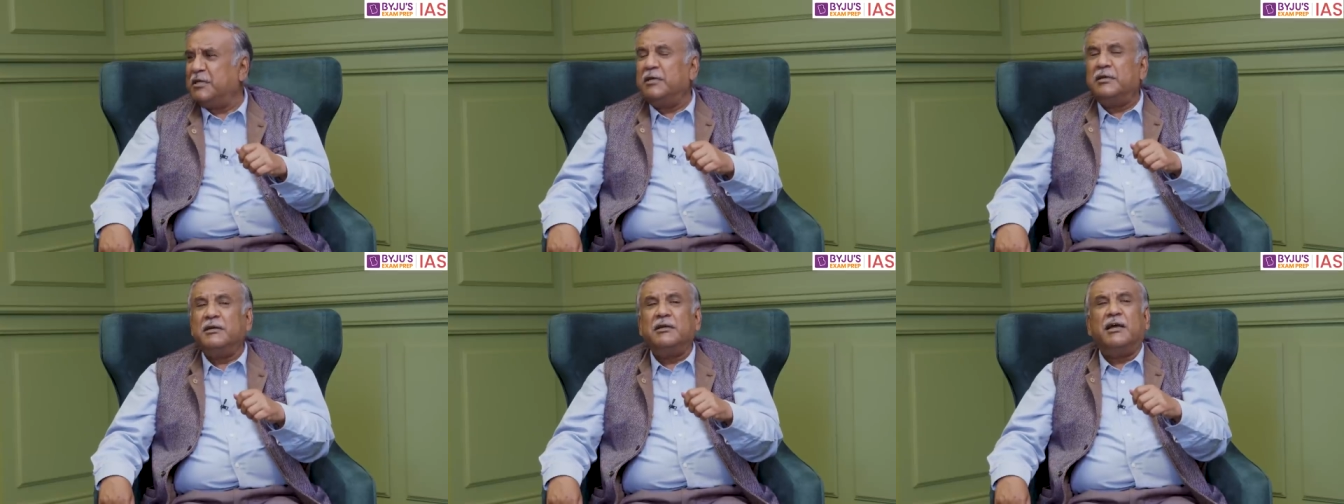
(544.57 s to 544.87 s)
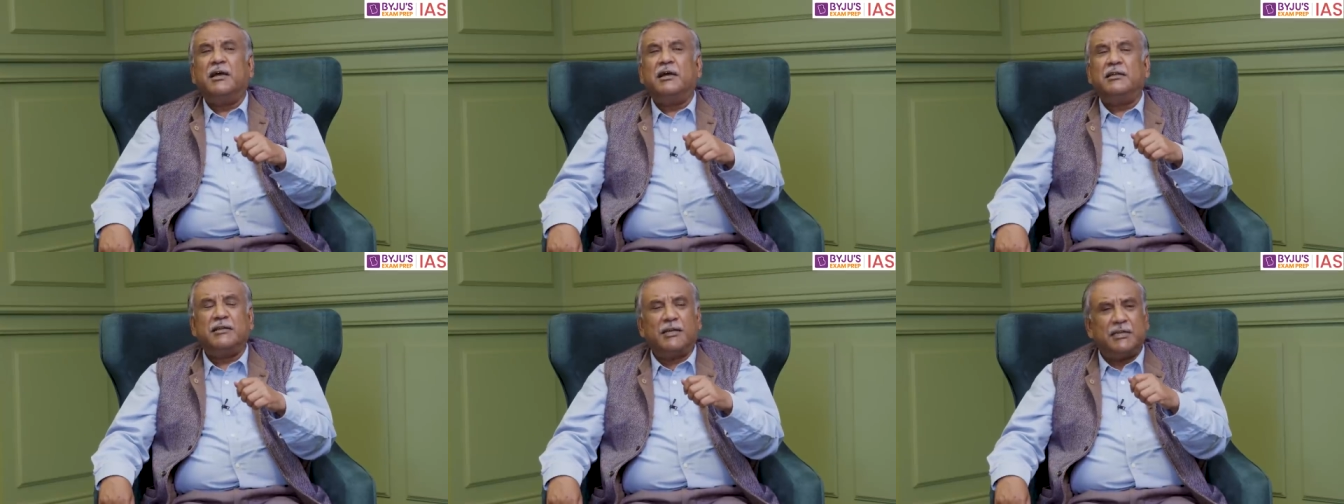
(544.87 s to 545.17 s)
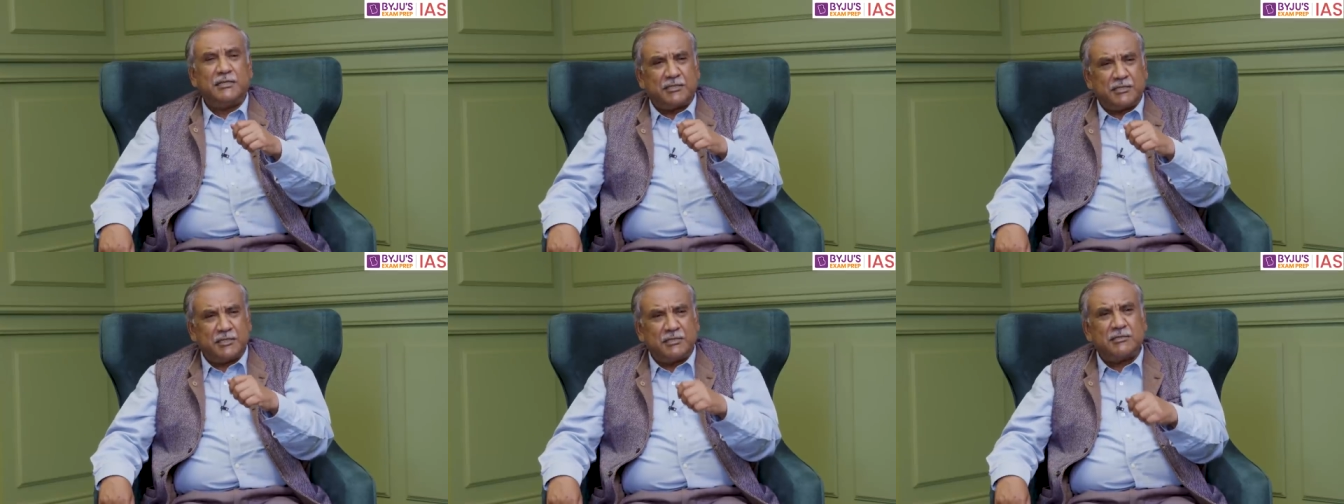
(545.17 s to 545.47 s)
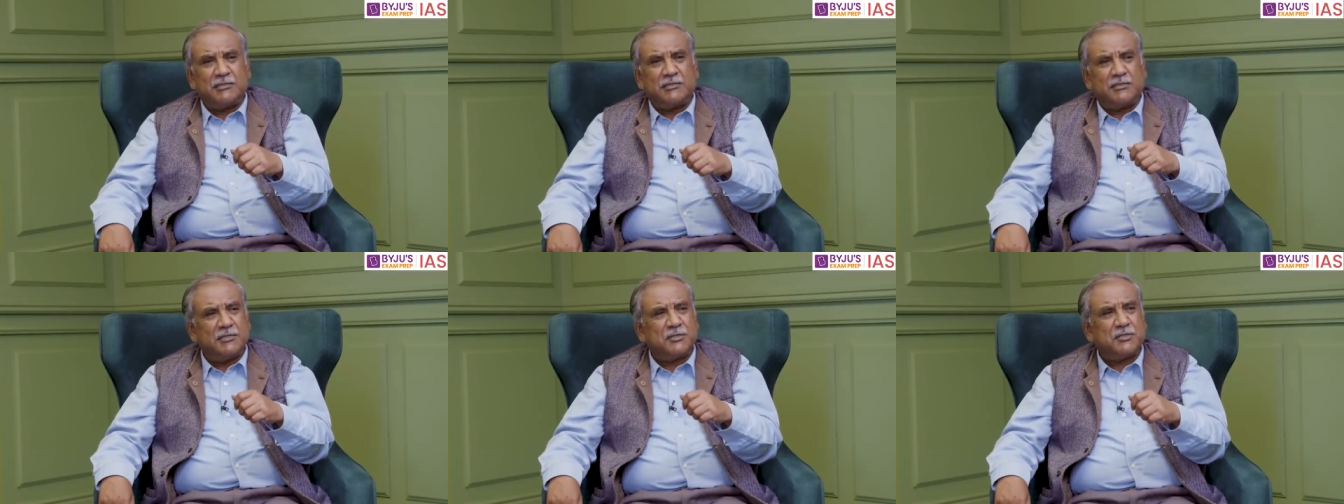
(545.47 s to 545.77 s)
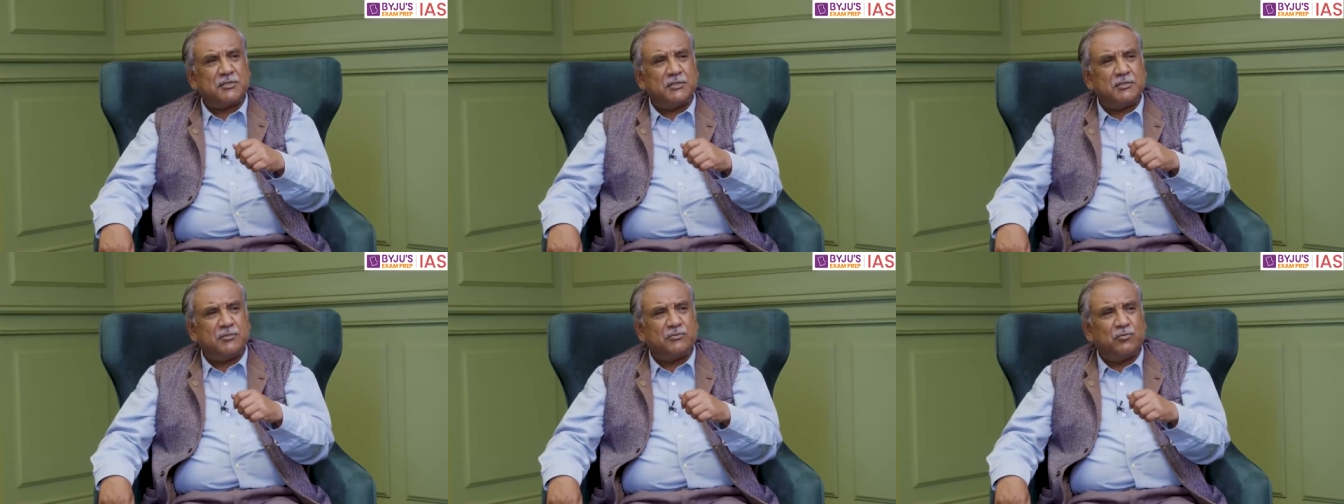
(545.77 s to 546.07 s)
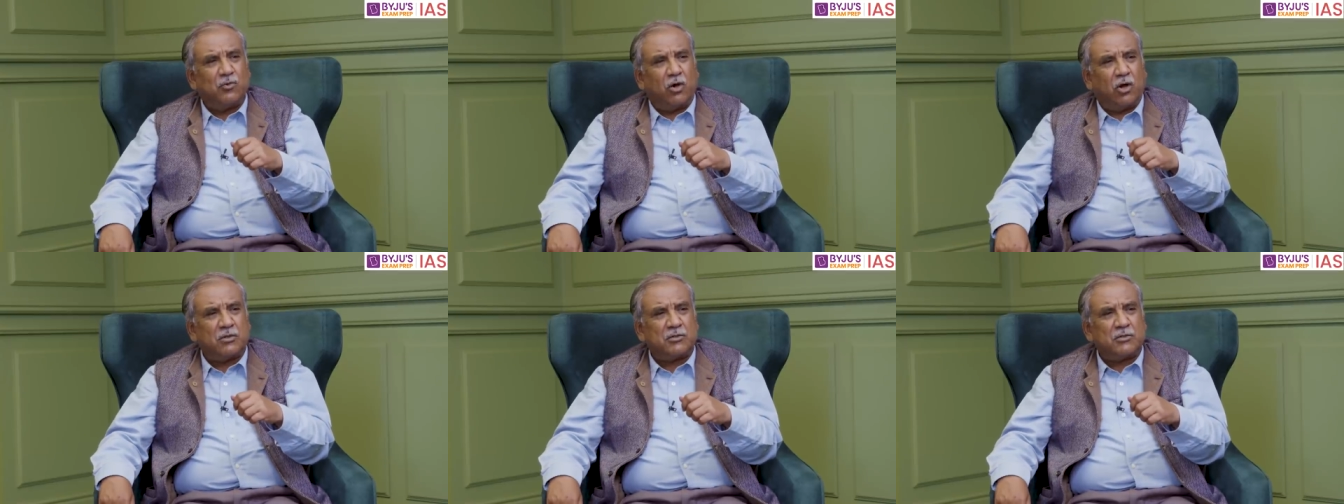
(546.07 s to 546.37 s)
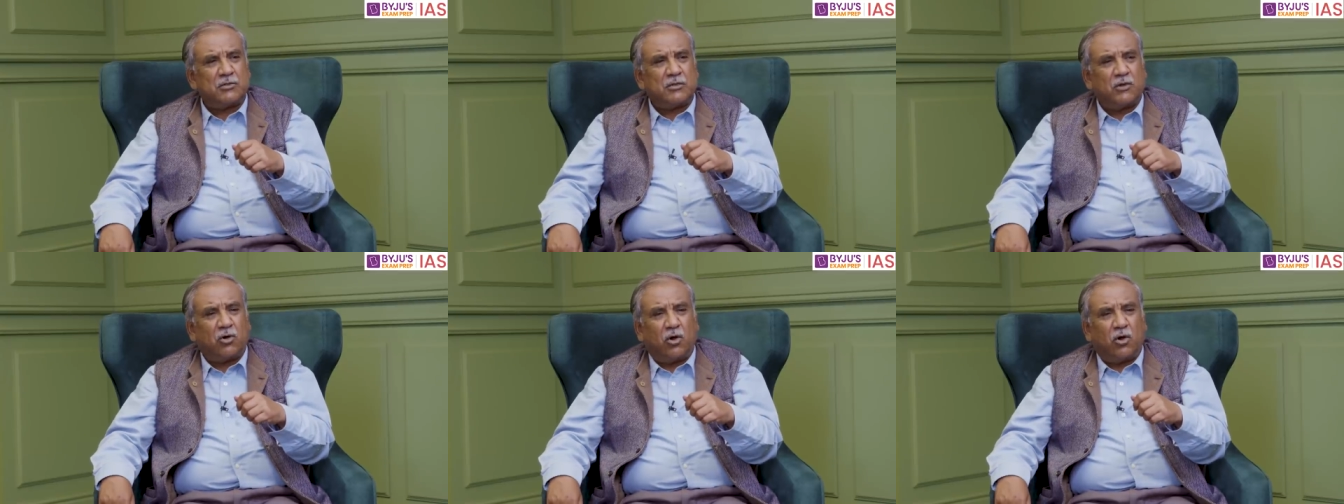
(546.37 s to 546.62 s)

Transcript: Great. And I think this is what